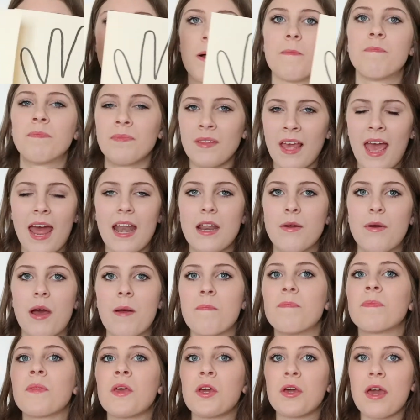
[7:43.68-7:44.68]
but anyway,
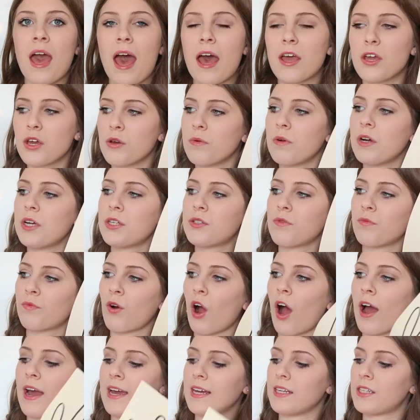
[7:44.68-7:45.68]
yeah, you would
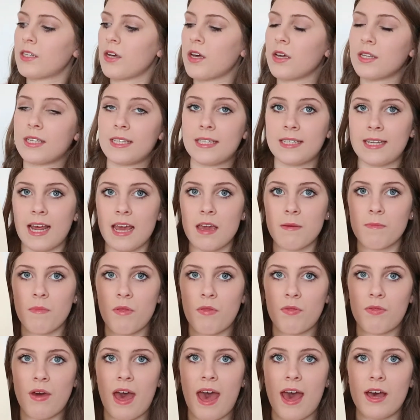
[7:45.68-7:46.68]
write a
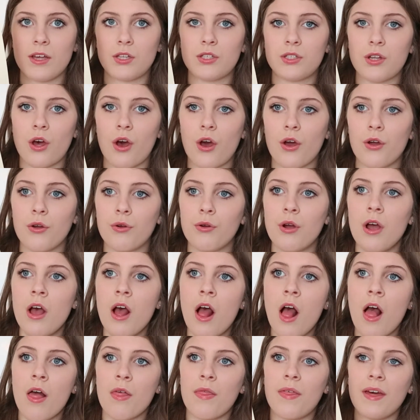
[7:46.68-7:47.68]
statement there. So
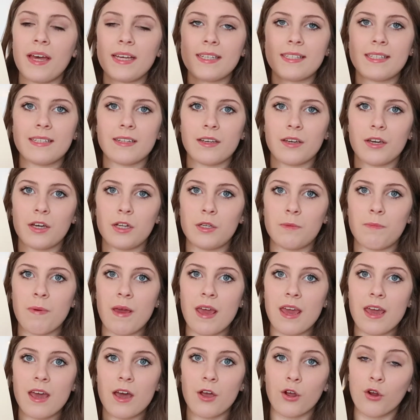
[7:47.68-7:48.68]
this could
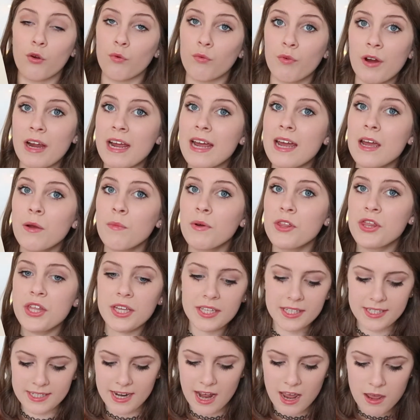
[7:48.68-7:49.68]
be agreeing with the
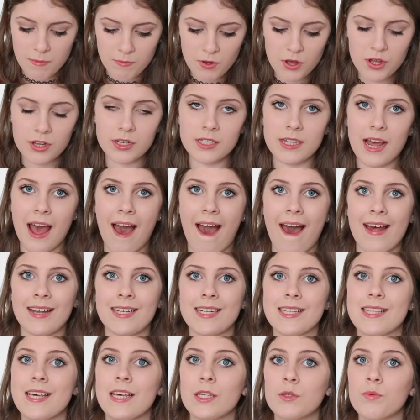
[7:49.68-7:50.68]
statement, and
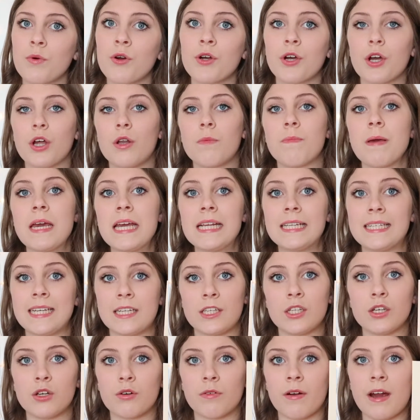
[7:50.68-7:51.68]
this one could be
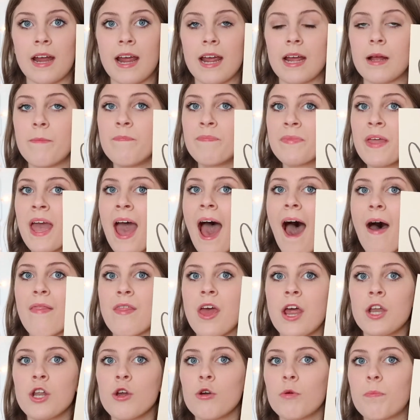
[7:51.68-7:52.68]
disagreeing, and
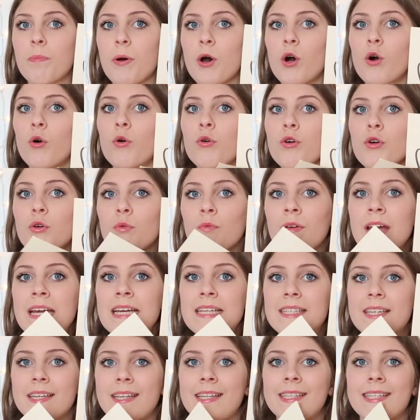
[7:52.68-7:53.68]
then you would put all your
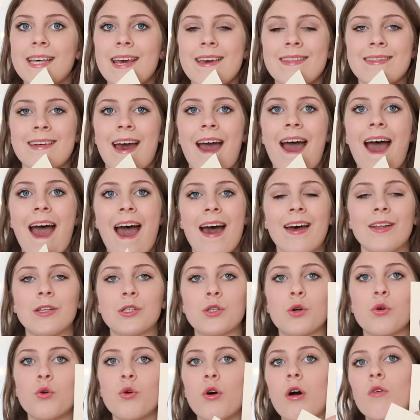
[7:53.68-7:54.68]
reasons in the
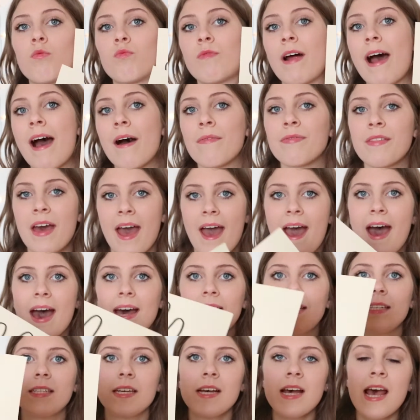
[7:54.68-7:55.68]
hand or around the
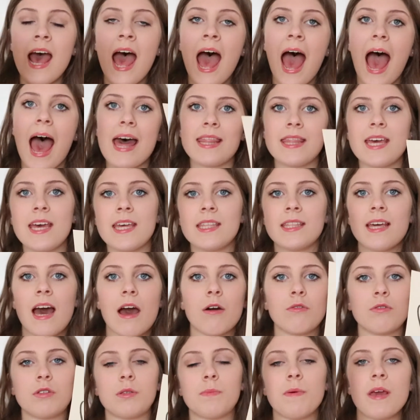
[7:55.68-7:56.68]
hand, and then that
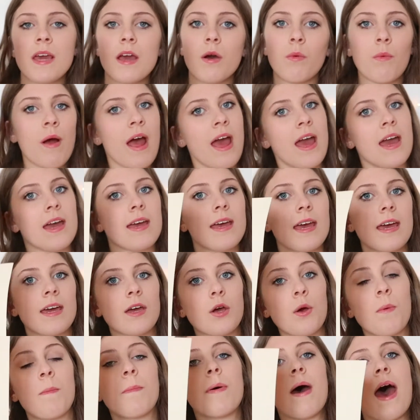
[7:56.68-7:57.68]
would be a way in
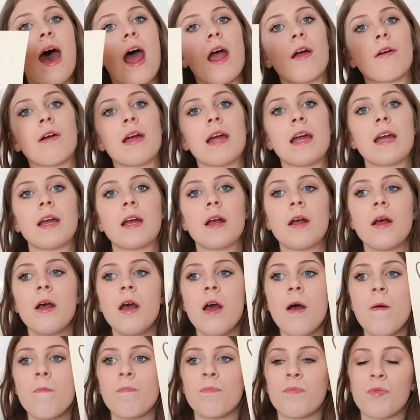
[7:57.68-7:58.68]
comparing
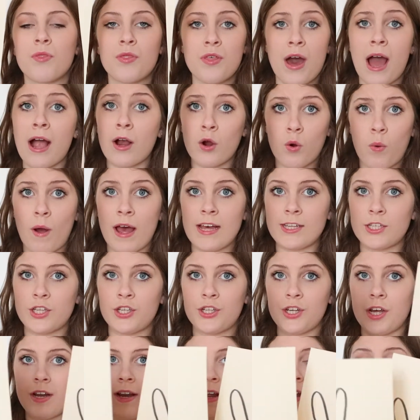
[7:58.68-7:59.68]
that
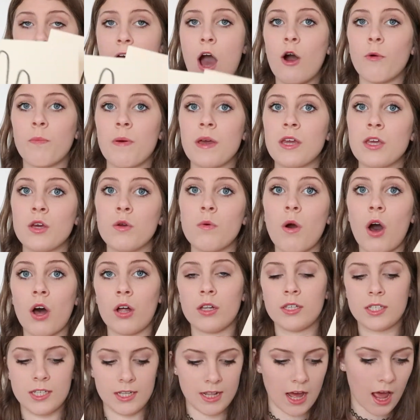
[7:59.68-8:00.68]
question and helping you
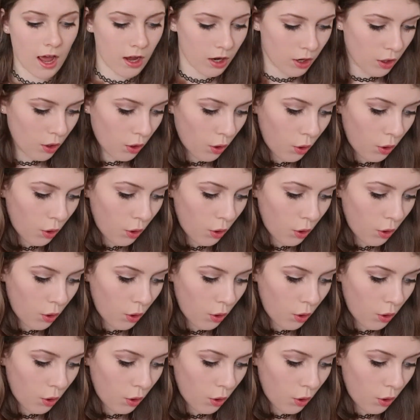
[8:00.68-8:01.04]
answer that